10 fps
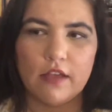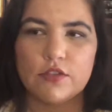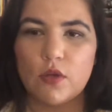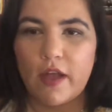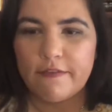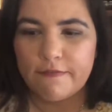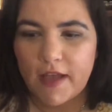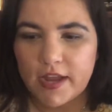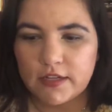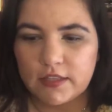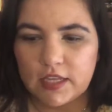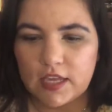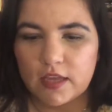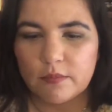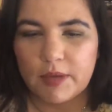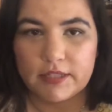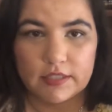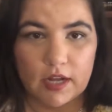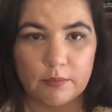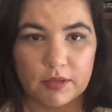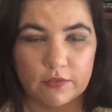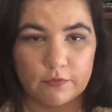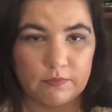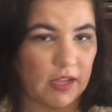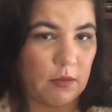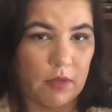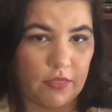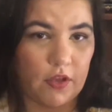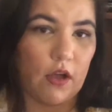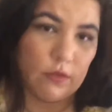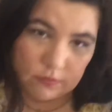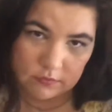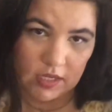So I finally picked it up like a month ago